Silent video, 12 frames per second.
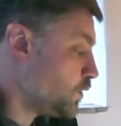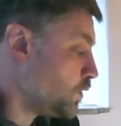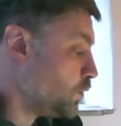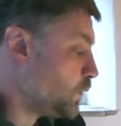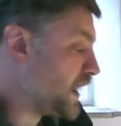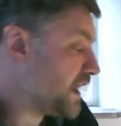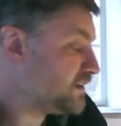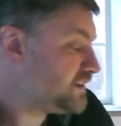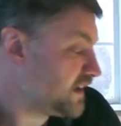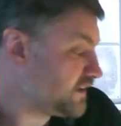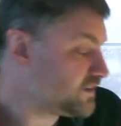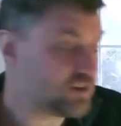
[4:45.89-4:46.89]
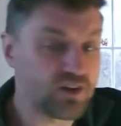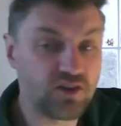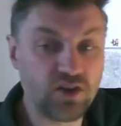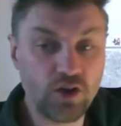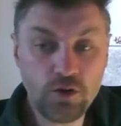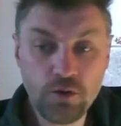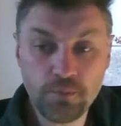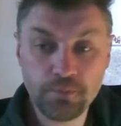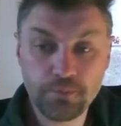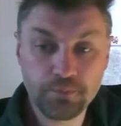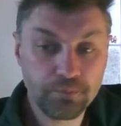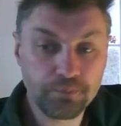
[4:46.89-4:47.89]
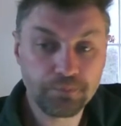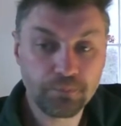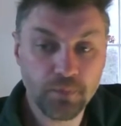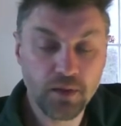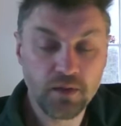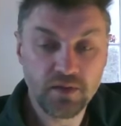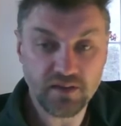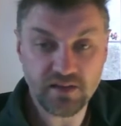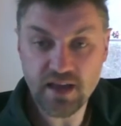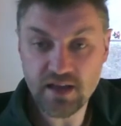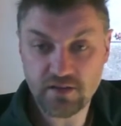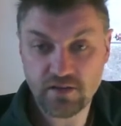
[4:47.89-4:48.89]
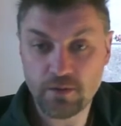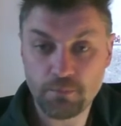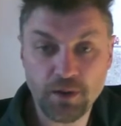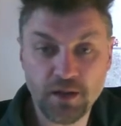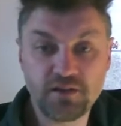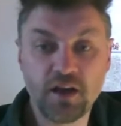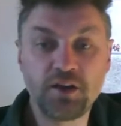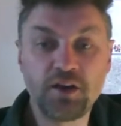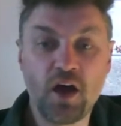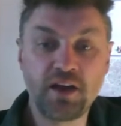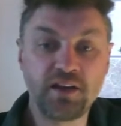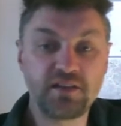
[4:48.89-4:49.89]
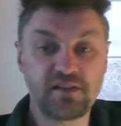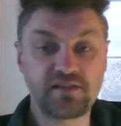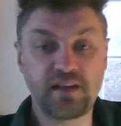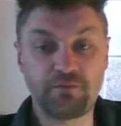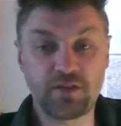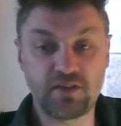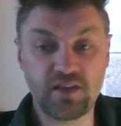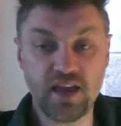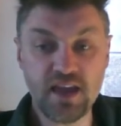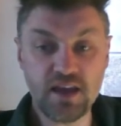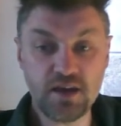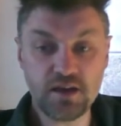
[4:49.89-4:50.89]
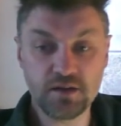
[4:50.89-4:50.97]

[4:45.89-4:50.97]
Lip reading: We get a 6 and a 2. That's 8. Plus her 9 is a 17.